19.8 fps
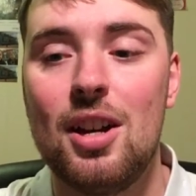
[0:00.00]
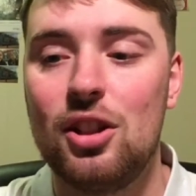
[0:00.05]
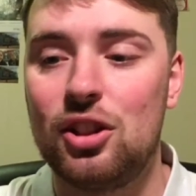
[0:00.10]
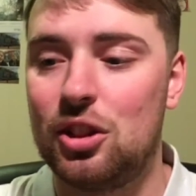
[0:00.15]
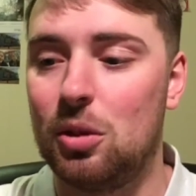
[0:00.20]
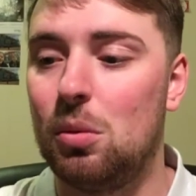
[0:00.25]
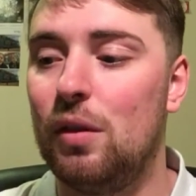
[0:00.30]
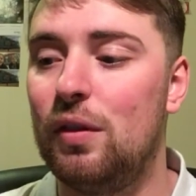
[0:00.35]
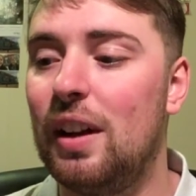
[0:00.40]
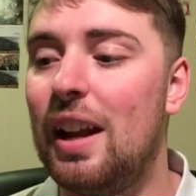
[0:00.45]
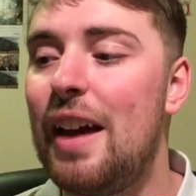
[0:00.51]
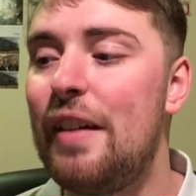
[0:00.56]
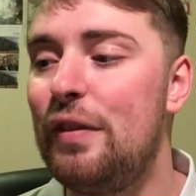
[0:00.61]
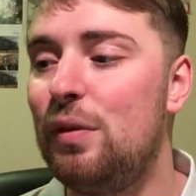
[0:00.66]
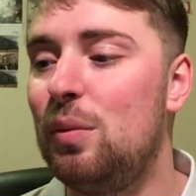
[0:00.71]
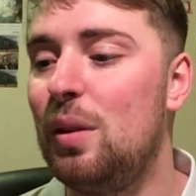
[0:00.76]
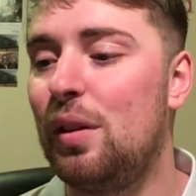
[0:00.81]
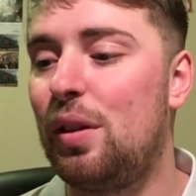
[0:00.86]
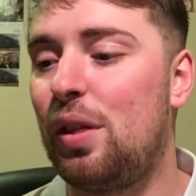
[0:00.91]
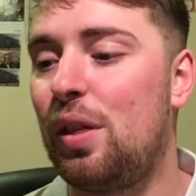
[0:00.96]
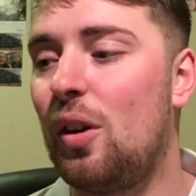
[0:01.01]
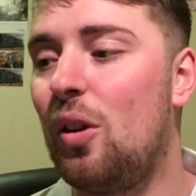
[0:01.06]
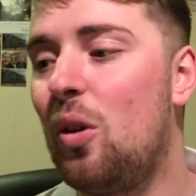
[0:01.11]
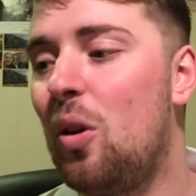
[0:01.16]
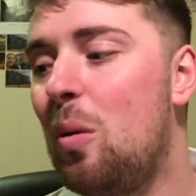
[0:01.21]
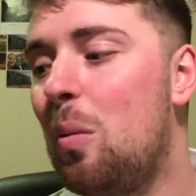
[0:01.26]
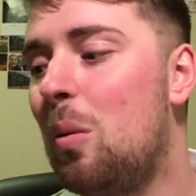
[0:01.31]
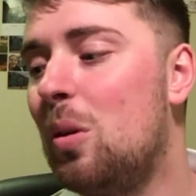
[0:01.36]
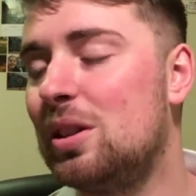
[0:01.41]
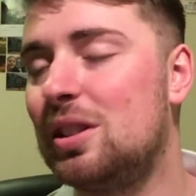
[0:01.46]
So we have left with
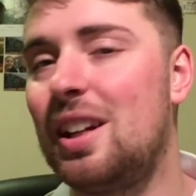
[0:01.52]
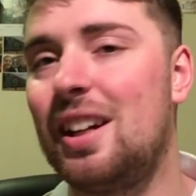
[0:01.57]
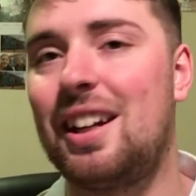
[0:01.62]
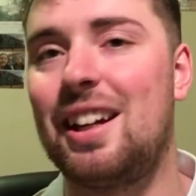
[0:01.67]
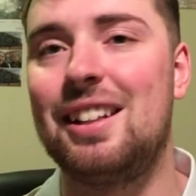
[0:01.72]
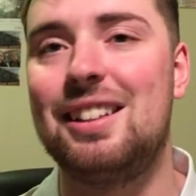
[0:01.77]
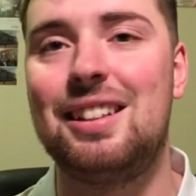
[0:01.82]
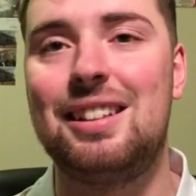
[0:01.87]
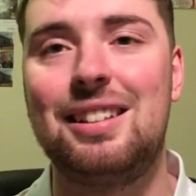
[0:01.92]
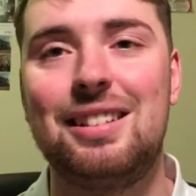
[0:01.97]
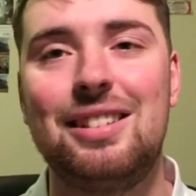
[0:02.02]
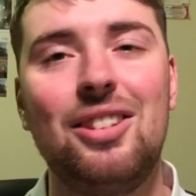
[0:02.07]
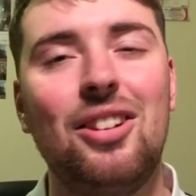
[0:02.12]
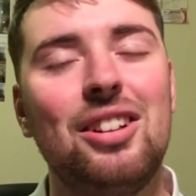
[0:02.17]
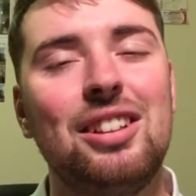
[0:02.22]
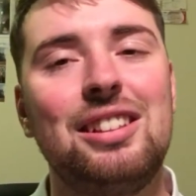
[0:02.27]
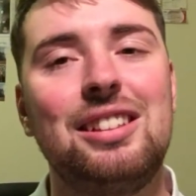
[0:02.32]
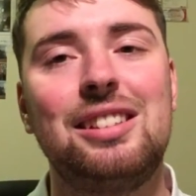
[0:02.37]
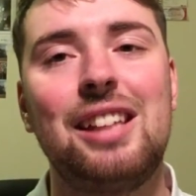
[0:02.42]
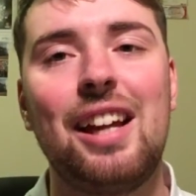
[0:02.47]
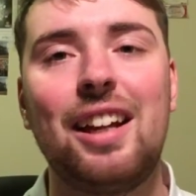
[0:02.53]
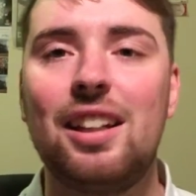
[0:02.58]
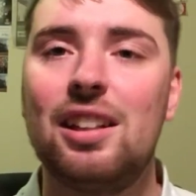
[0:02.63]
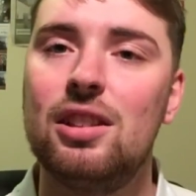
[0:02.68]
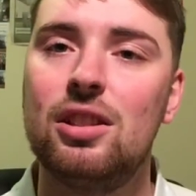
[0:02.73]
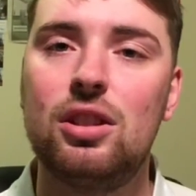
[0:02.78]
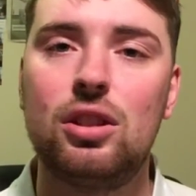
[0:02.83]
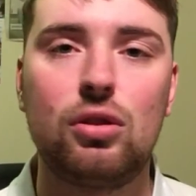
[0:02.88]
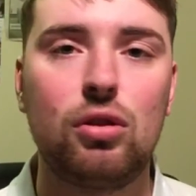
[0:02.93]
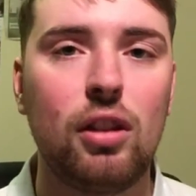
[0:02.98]
almost like not a
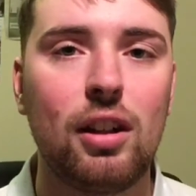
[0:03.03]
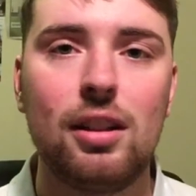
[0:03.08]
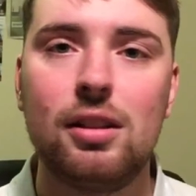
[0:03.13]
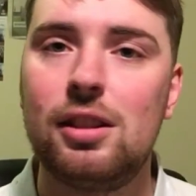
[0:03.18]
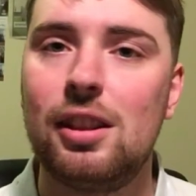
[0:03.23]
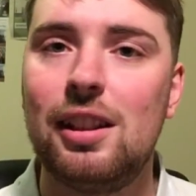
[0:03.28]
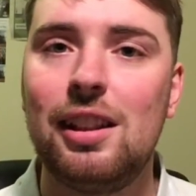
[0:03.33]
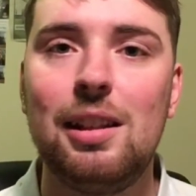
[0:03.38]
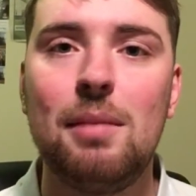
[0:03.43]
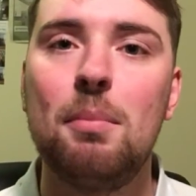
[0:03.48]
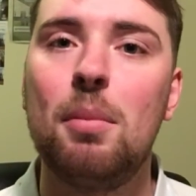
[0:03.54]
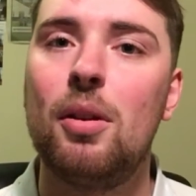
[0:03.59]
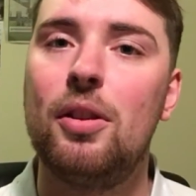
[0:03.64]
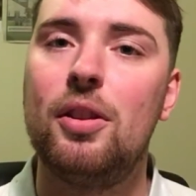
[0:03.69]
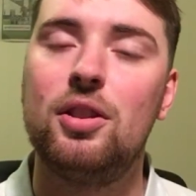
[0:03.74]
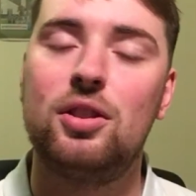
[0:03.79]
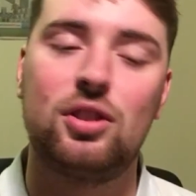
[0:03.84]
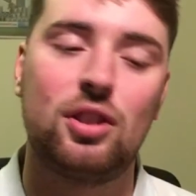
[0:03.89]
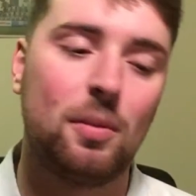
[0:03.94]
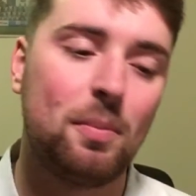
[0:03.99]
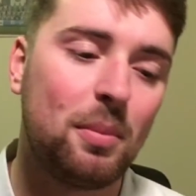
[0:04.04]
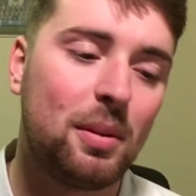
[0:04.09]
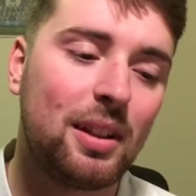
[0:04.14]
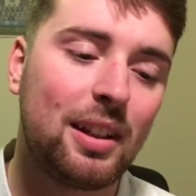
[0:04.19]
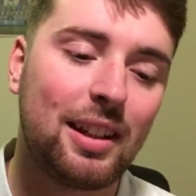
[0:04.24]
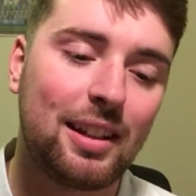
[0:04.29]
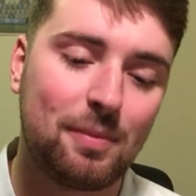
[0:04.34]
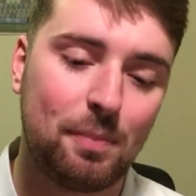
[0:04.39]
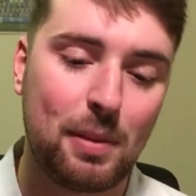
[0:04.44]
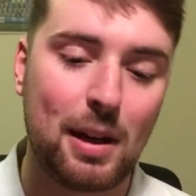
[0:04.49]
second string team, but there's some
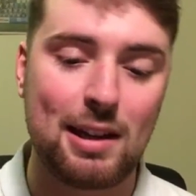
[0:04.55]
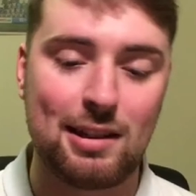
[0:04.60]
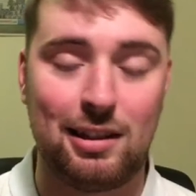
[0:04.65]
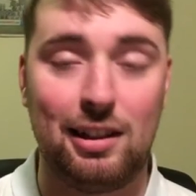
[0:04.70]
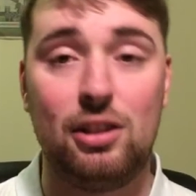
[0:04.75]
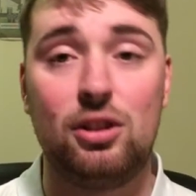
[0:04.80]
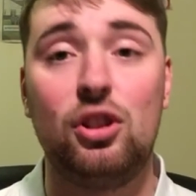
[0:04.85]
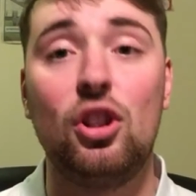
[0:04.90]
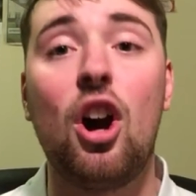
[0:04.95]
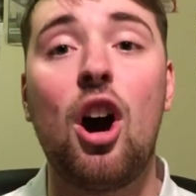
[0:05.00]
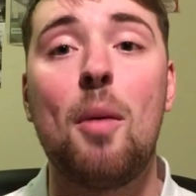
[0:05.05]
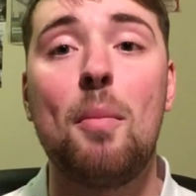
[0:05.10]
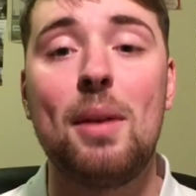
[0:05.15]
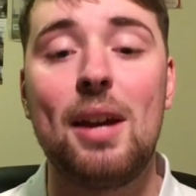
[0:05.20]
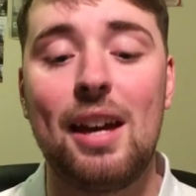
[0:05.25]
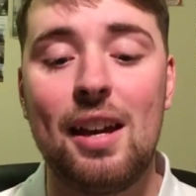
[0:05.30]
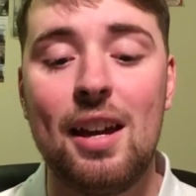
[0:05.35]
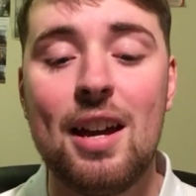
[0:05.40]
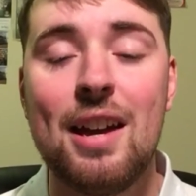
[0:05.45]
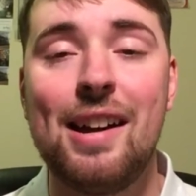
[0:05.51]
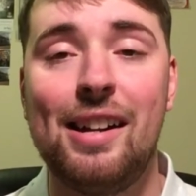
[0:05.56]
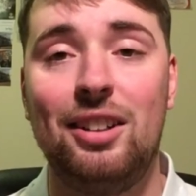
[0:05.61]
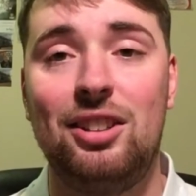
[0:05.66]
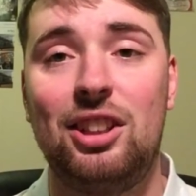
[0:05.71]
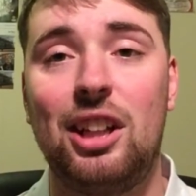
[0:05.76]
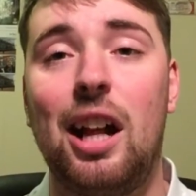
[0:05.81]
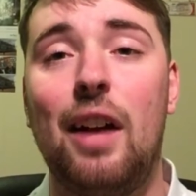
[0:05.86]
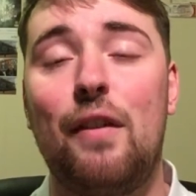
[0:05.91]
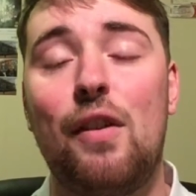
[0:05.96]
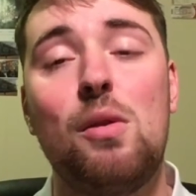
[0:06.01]
basically Diame and
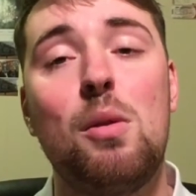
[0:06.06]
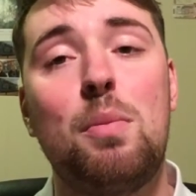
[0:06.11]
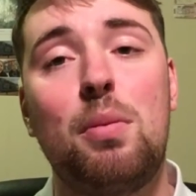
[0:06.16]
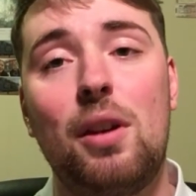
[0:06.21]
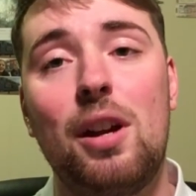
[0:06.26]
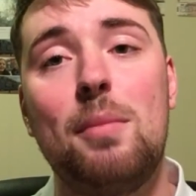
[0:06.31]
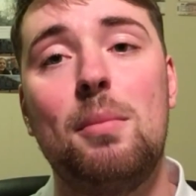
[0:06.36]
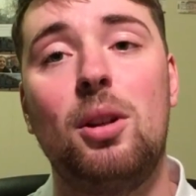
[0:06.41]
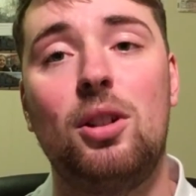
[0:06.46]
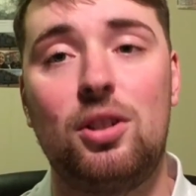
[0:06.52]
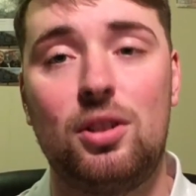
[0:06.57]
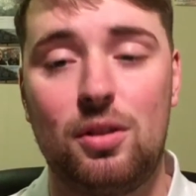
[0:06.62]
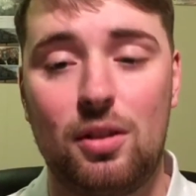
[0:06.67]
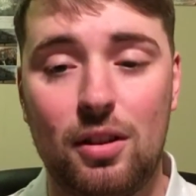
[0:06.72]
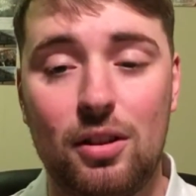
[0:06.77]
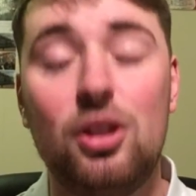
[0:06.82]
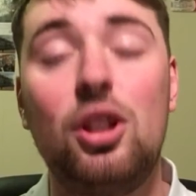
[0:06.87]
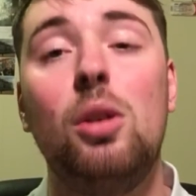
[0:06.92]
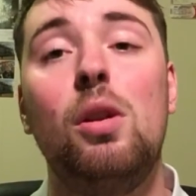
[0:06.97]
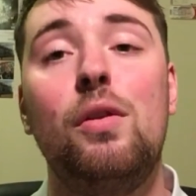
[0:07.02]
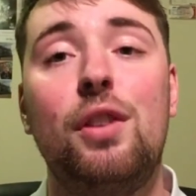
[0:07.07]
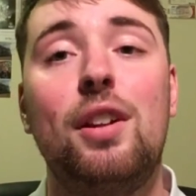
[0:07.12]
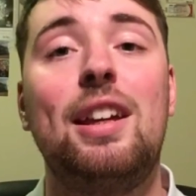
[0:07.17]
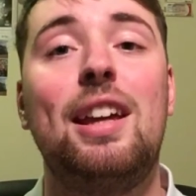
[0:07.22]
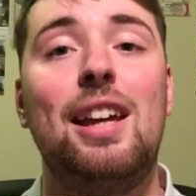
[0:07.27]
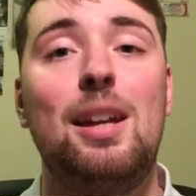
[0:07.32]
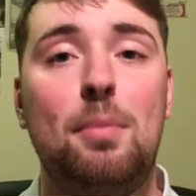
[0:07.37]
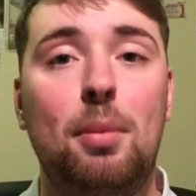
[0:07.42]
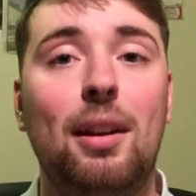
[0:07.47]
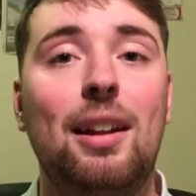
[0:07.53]
Shelby were pretty much two of the
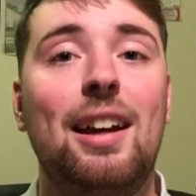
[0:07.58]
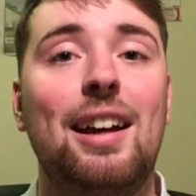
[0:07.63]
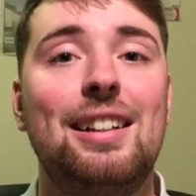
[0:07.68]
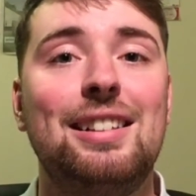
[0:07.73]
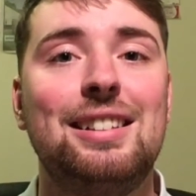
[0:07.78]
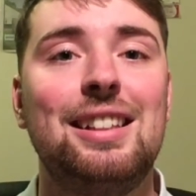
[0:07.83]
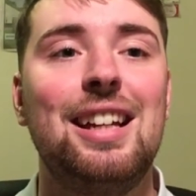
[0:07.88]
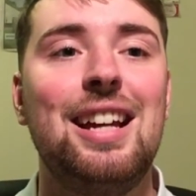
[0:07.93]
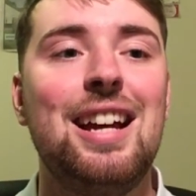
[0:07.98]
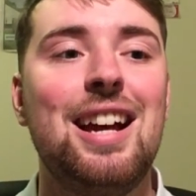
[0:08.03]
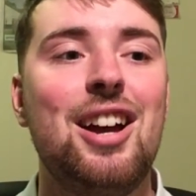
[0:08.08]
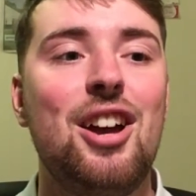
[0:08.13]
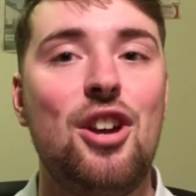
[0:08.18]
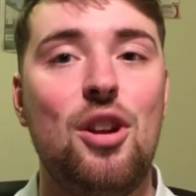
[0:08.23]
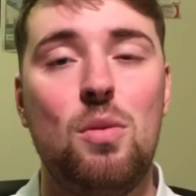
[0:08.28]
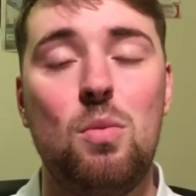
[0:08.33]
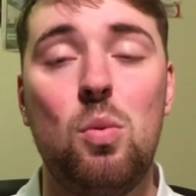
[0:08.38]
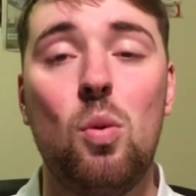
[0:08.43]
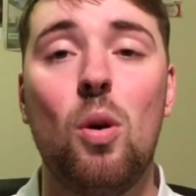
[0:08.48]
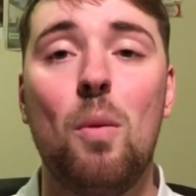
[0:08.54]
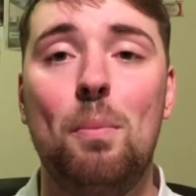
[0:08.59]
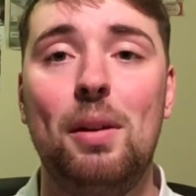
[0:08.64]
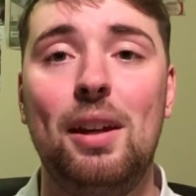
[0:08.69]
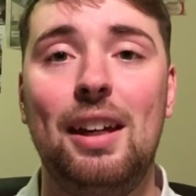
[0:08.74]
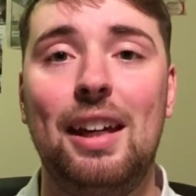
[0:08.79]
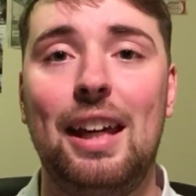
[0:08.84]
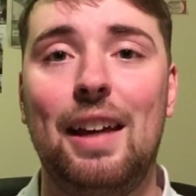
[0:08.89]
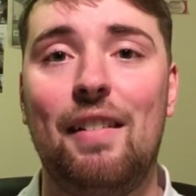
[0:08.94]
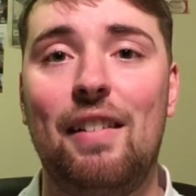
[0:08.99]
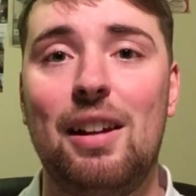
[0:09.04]
key players who won't
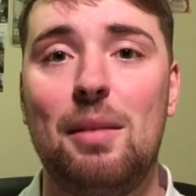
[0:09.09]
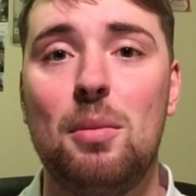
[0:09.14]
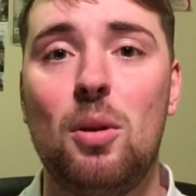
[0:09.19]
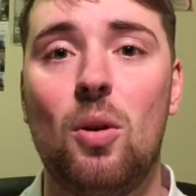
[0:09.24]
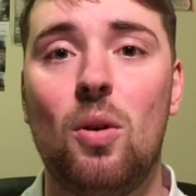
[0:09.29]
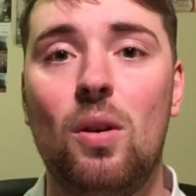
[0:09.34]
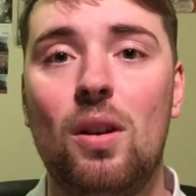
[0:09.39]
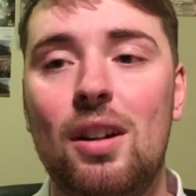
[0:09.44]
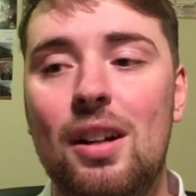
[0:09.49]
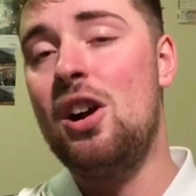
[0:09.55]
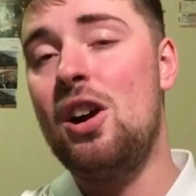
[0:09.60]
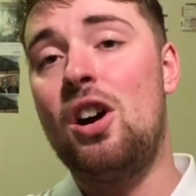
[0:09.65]
be here anymore.